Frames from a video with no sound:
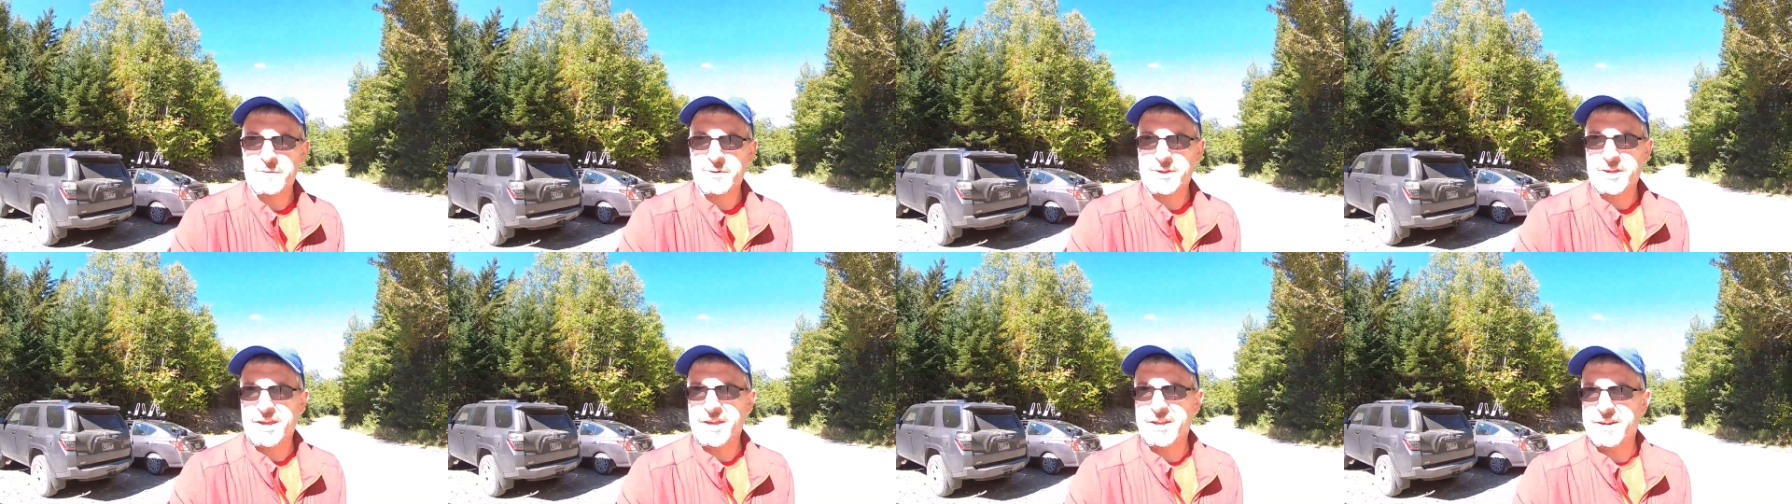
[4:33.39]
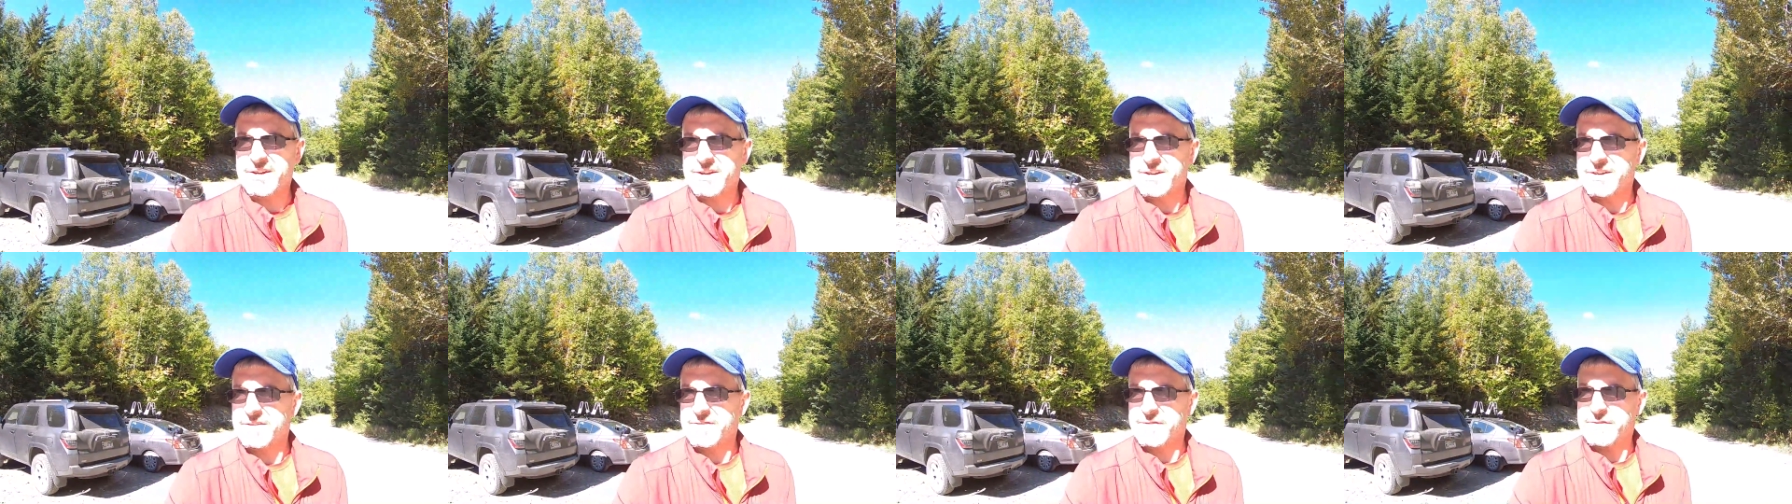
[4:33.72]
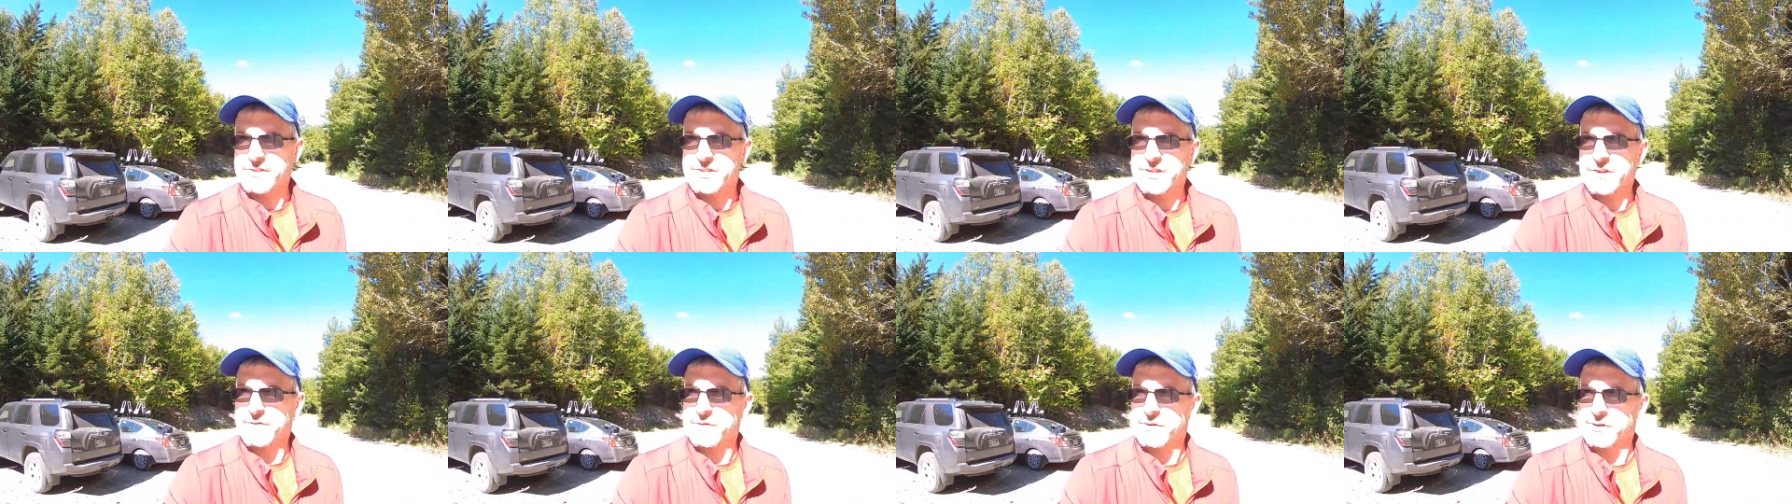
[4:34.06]
we get and
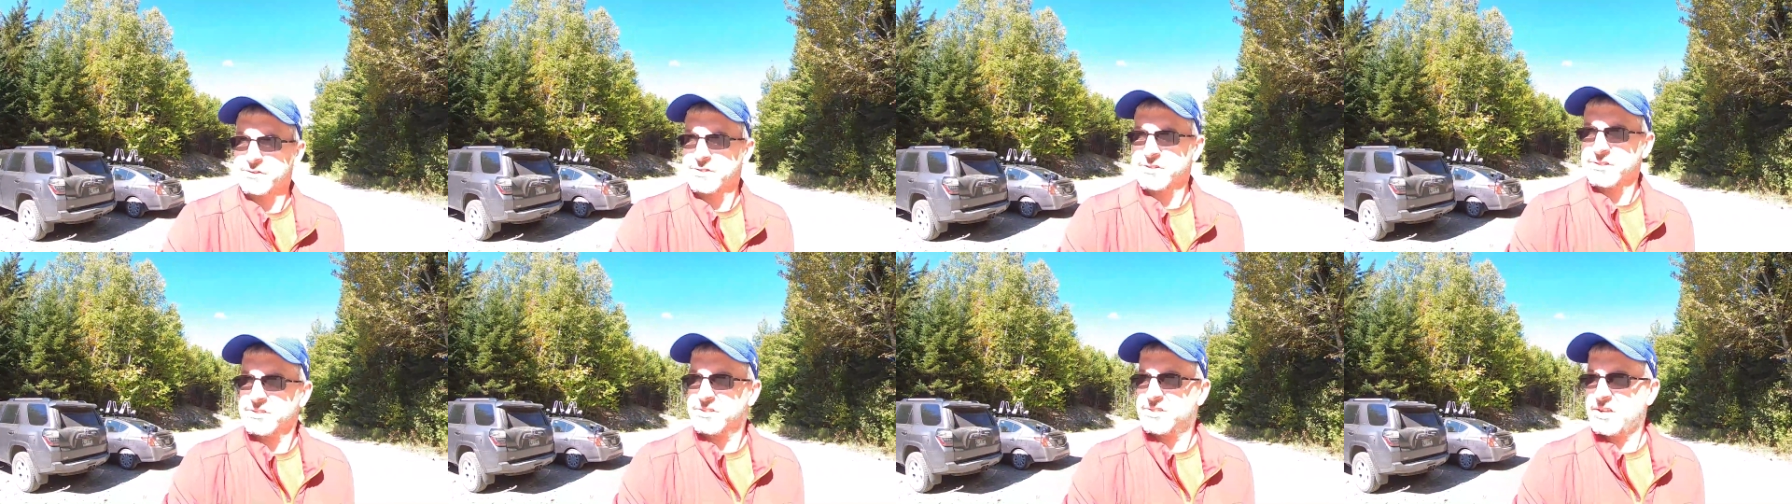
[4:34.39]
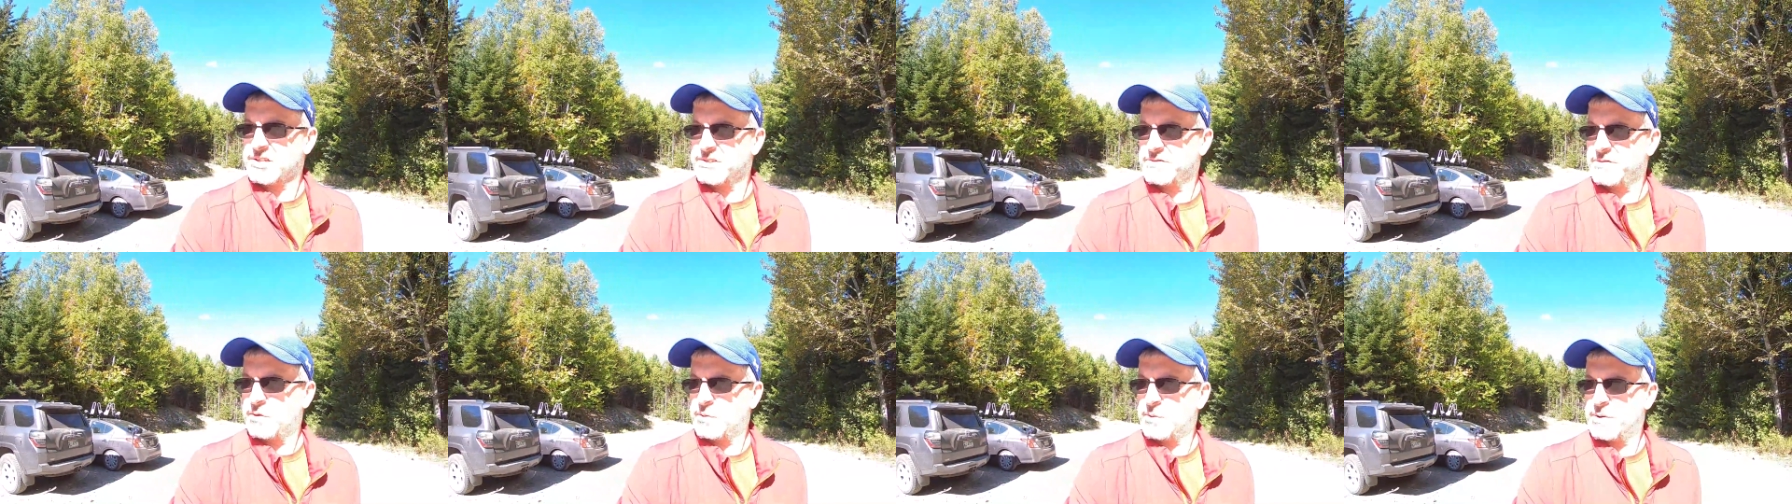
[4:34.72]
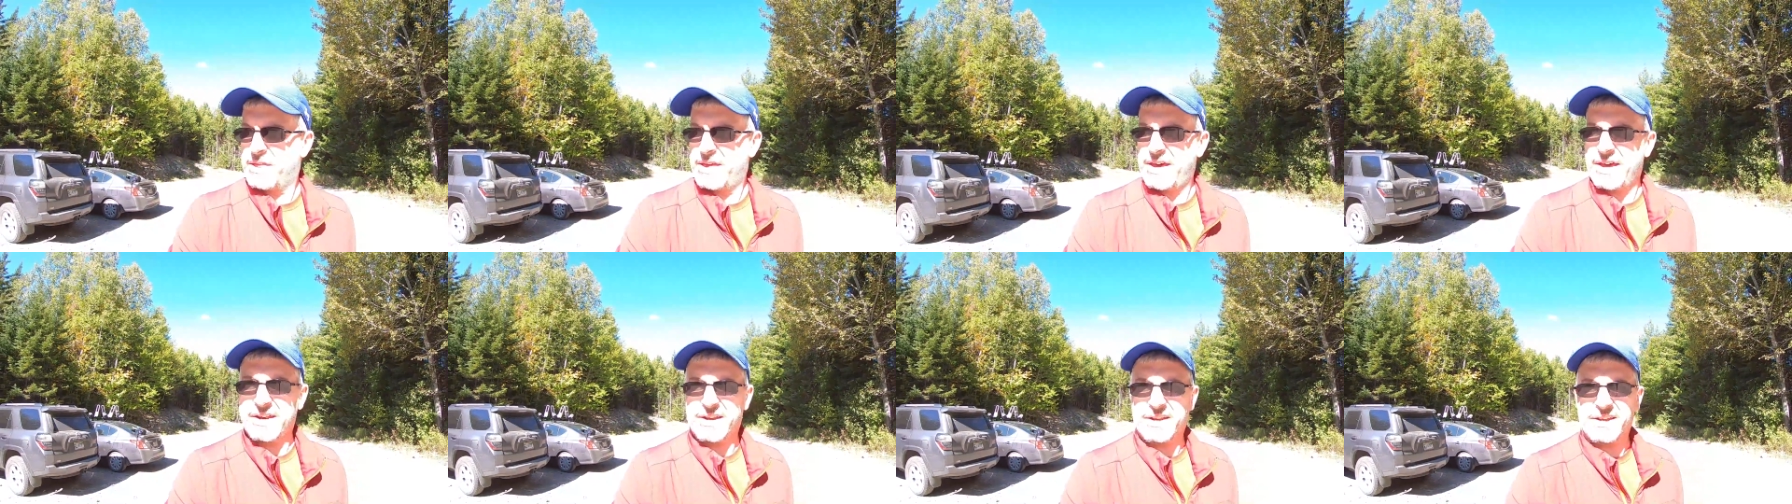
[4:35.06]
see if we're successful
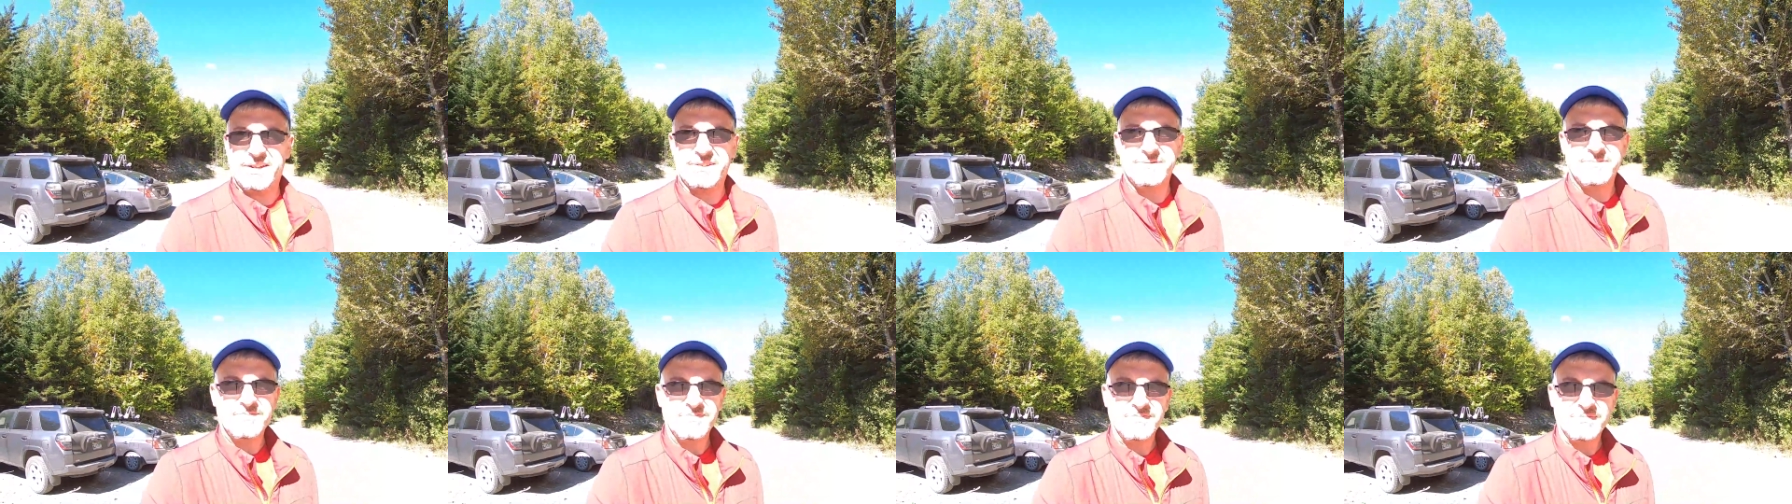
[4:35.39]
with that.